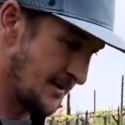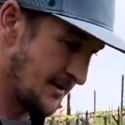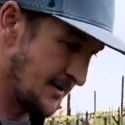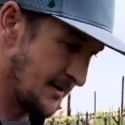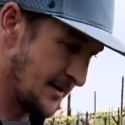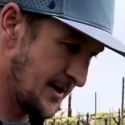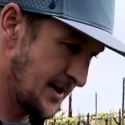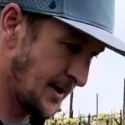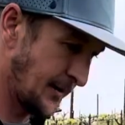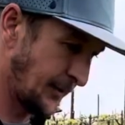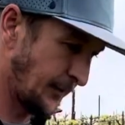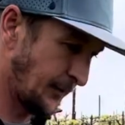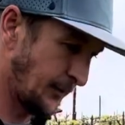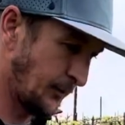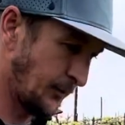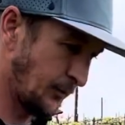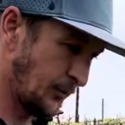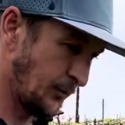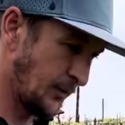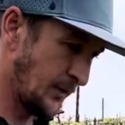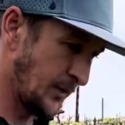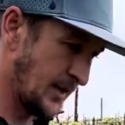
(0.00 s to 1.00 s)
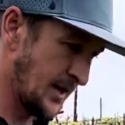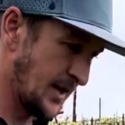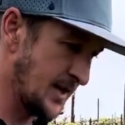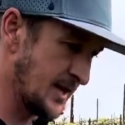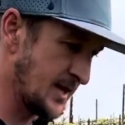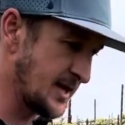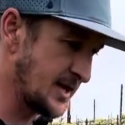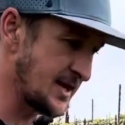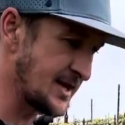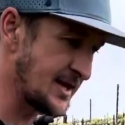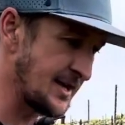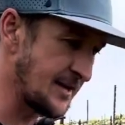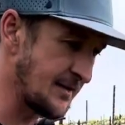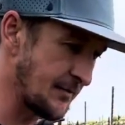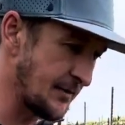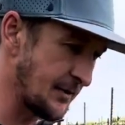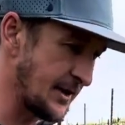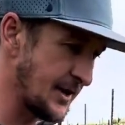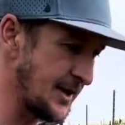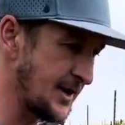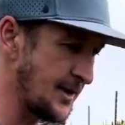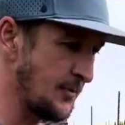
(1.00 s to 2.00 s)
It in
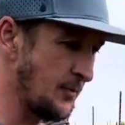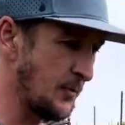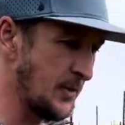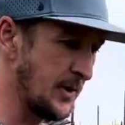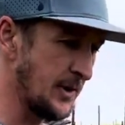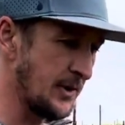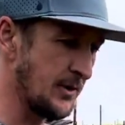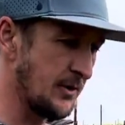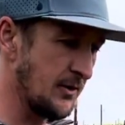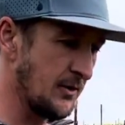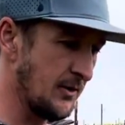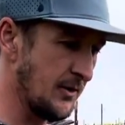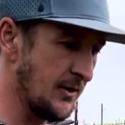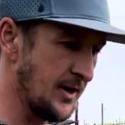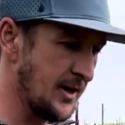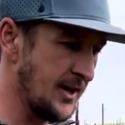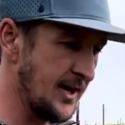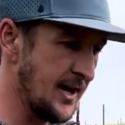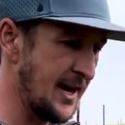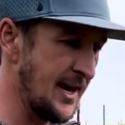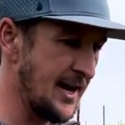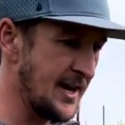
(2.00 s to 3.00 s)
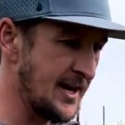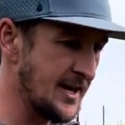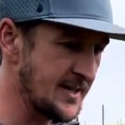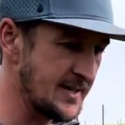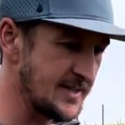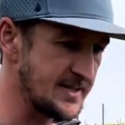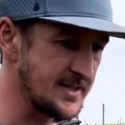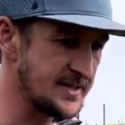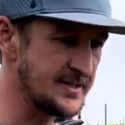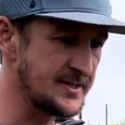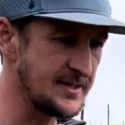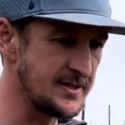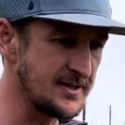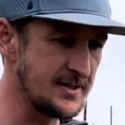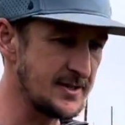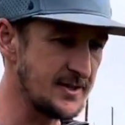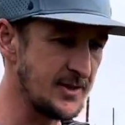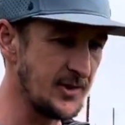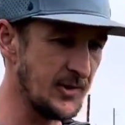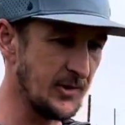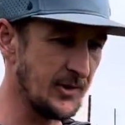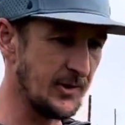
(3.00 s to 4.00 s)
theory will enhance
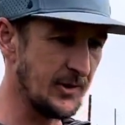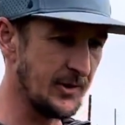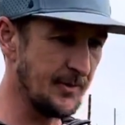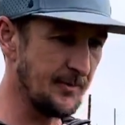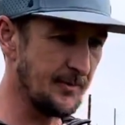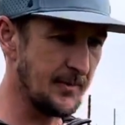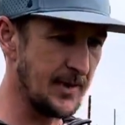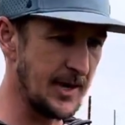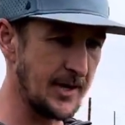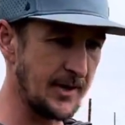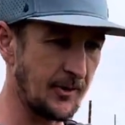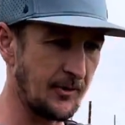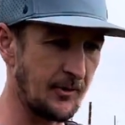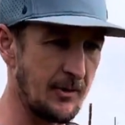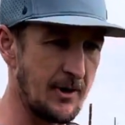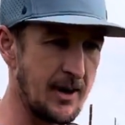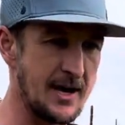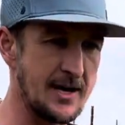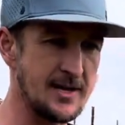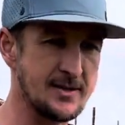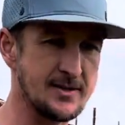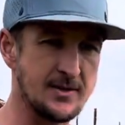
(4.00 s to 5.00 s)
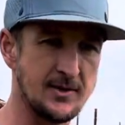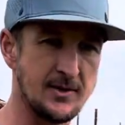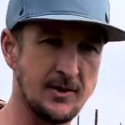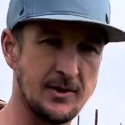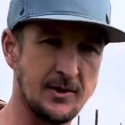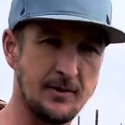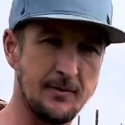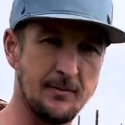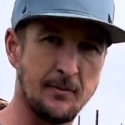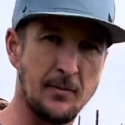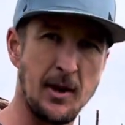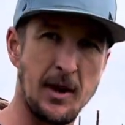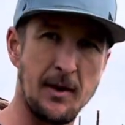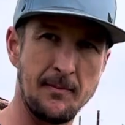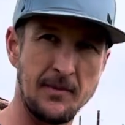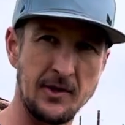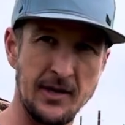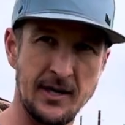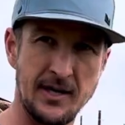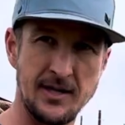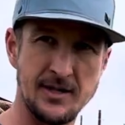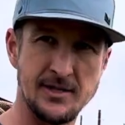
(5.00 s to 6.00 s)
your mycorrhizal
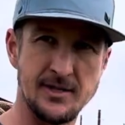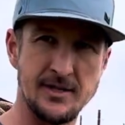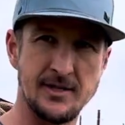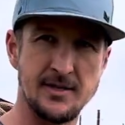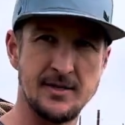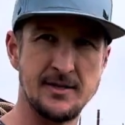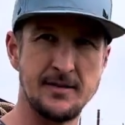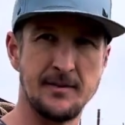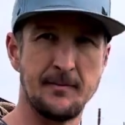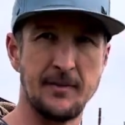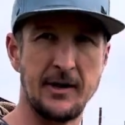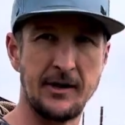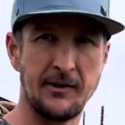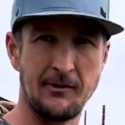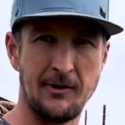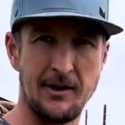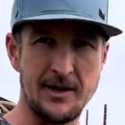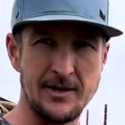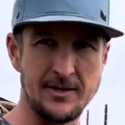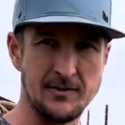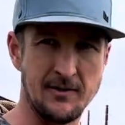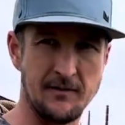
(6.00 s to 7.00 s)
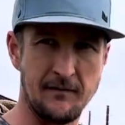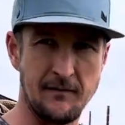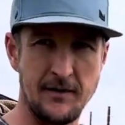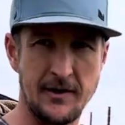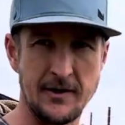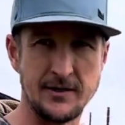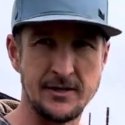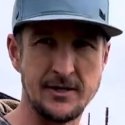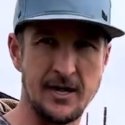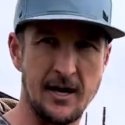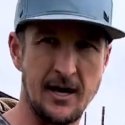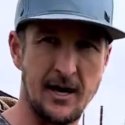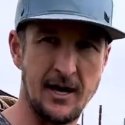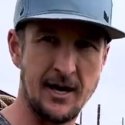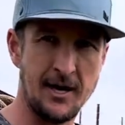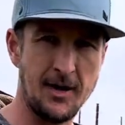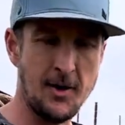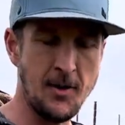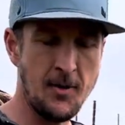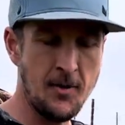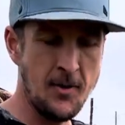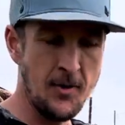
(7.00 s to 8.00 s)
populations, your mycorrhizal
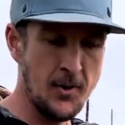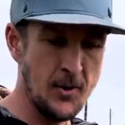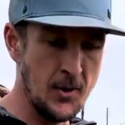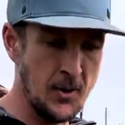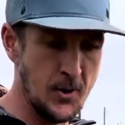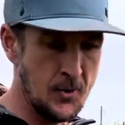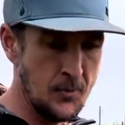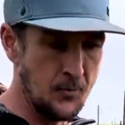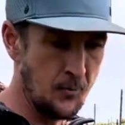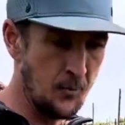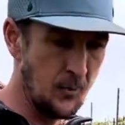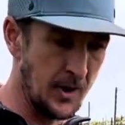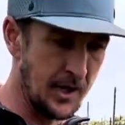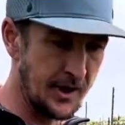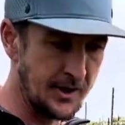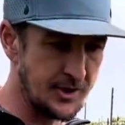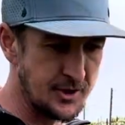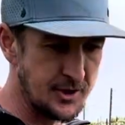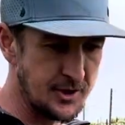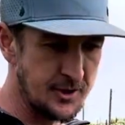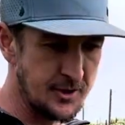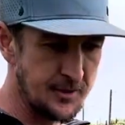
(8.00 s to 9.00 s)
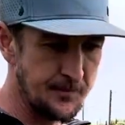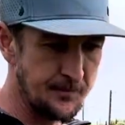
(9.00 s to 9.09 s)
fungi, which